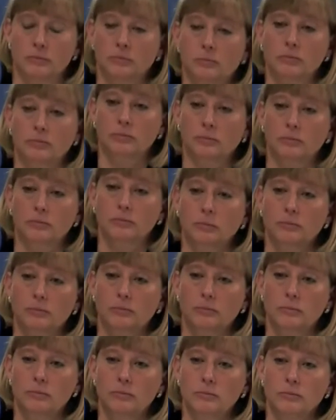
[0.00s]

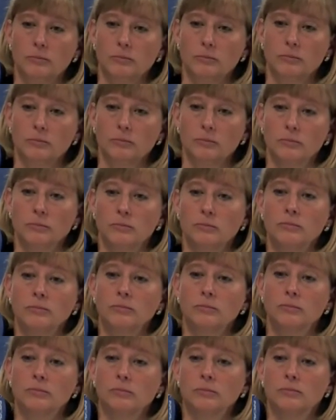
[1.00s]

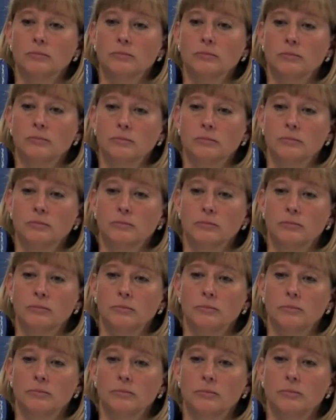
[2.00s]

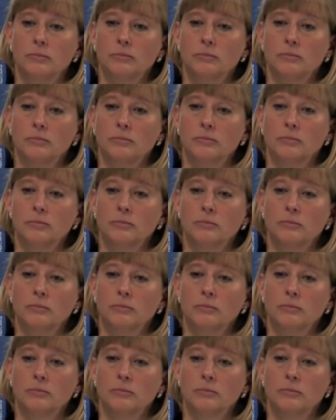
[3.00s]
No one is speaking in this clip.